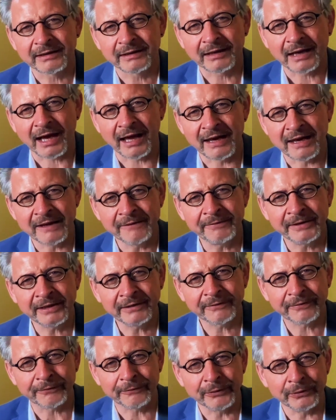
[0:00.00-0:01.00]
are living
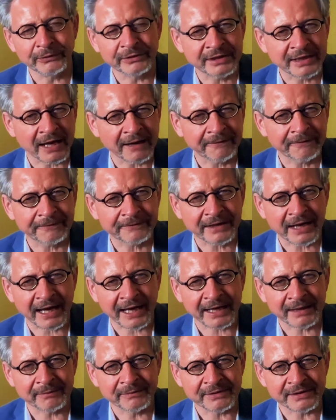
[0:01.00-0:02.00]
through tough
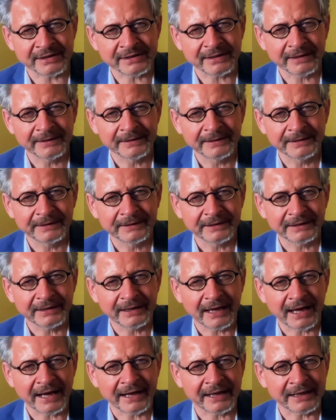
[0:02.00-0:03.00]
times
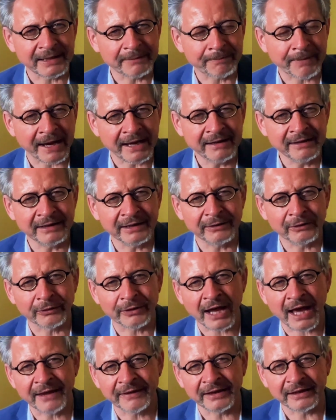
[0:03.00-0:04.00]
and are dependent on
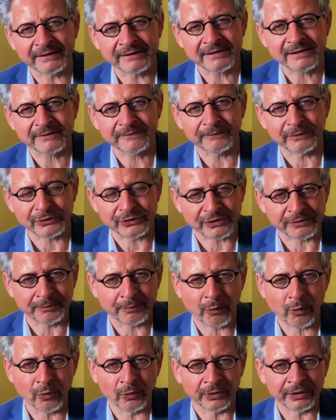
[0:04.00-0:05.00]
others for
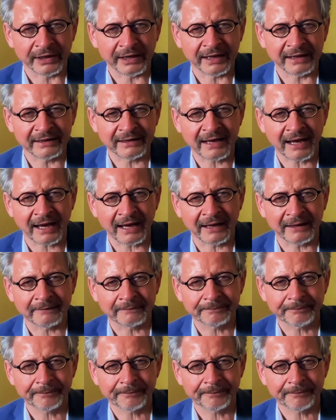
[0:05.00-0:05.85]
support and care.